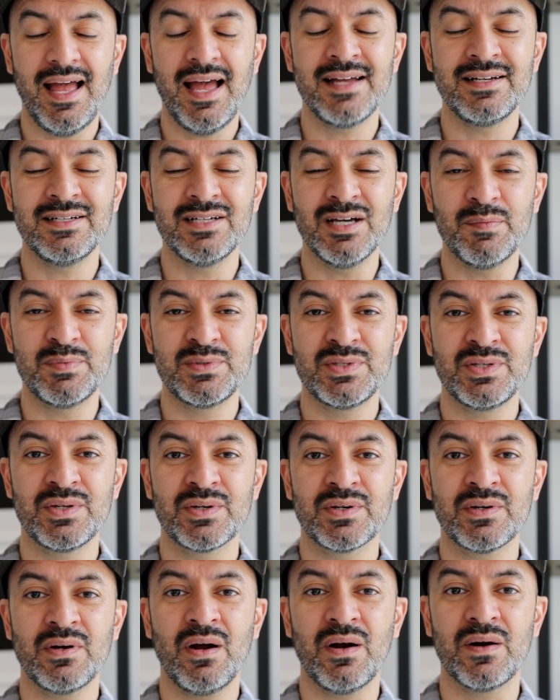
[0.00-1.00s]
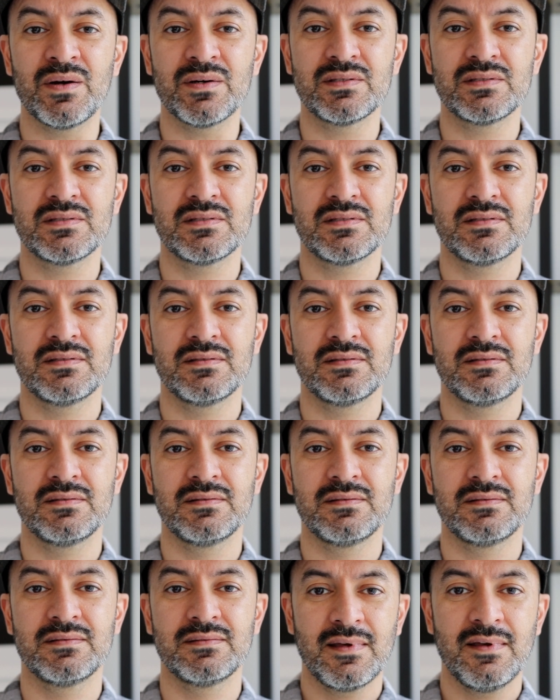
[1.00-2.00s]
and up to your heart.
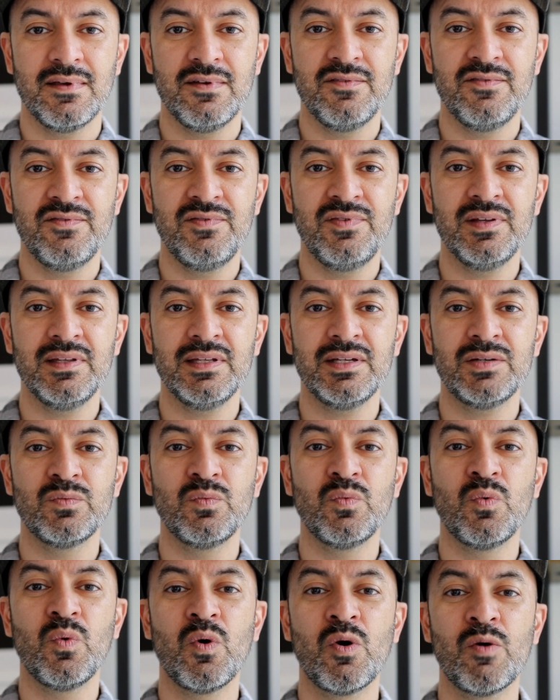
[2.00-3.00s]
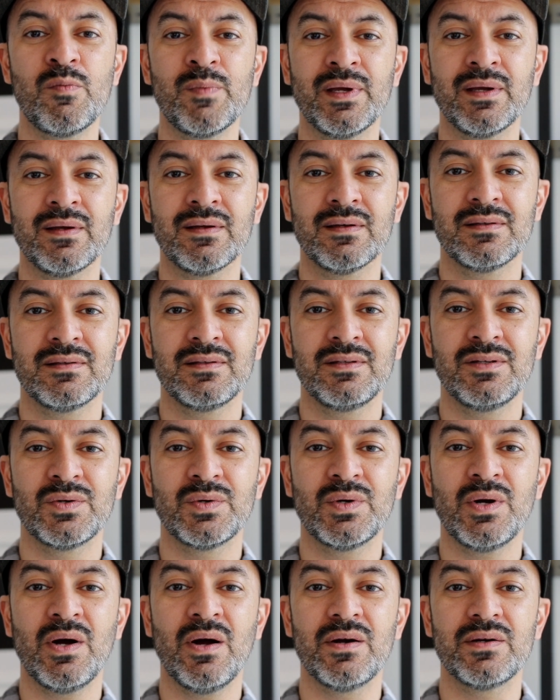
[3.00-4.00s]
Feel it warming
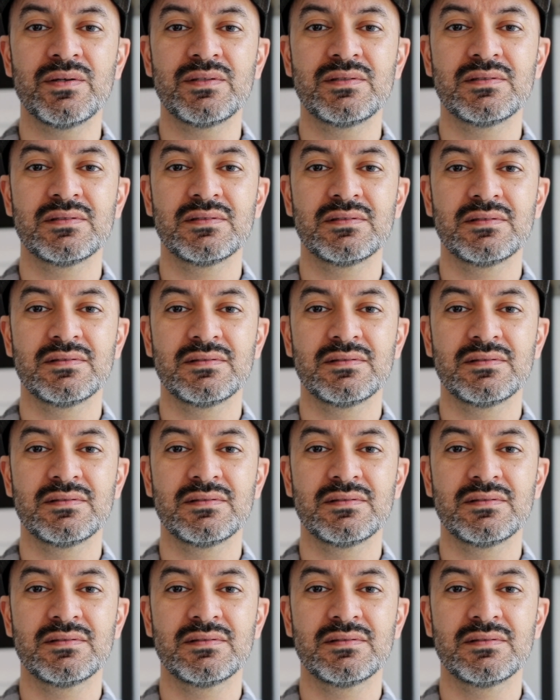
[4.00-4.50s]
your heart.